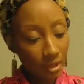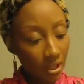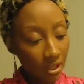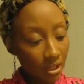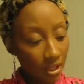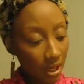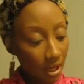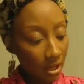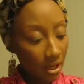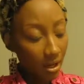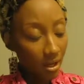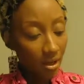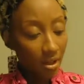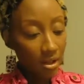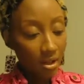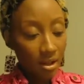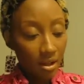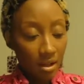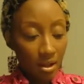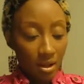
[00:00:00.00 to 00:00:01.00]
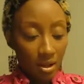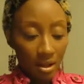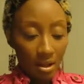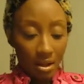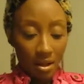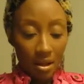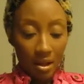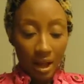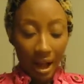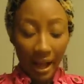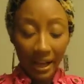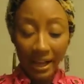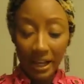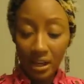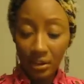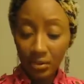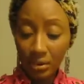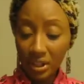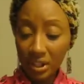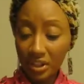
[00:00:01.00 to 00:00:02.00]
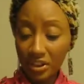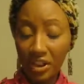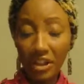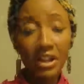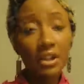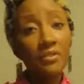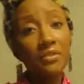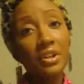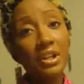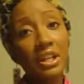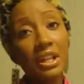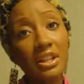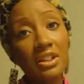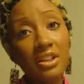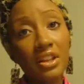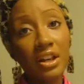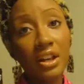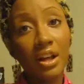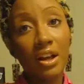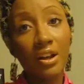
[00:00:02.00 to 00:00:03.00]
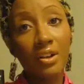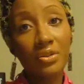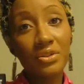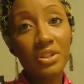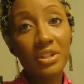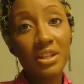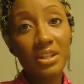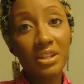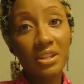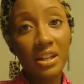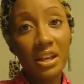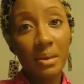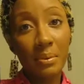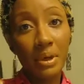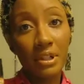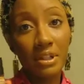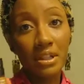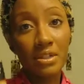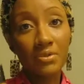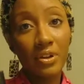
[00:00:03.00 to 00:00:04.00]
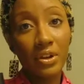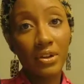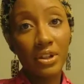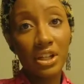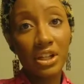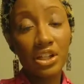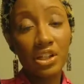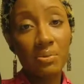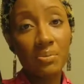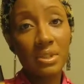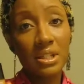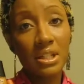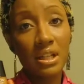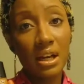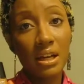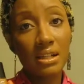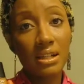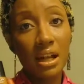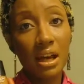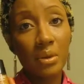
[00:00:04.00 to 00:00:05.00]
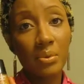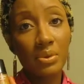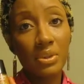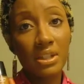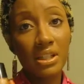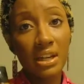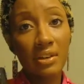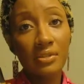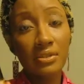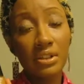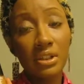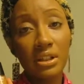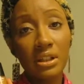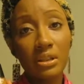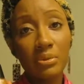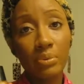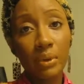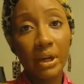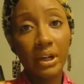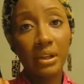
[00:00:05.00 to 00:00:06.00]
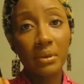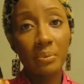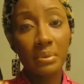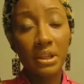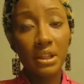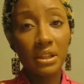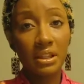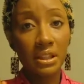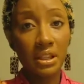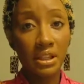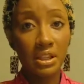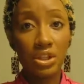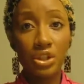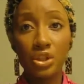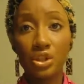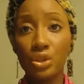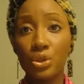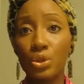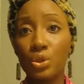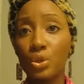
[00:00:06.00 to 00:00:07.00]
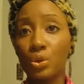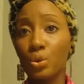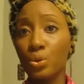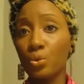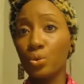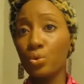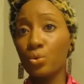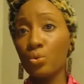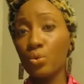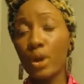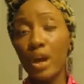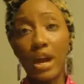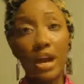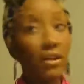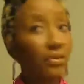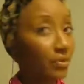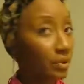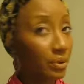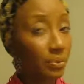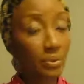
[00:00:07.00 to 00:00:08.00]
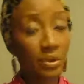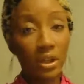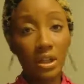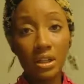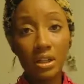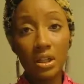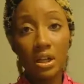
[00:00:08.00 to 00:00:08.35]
Yeah, I can't really think of anything else to say about this foundation besides I would definitely recommend this to everyone,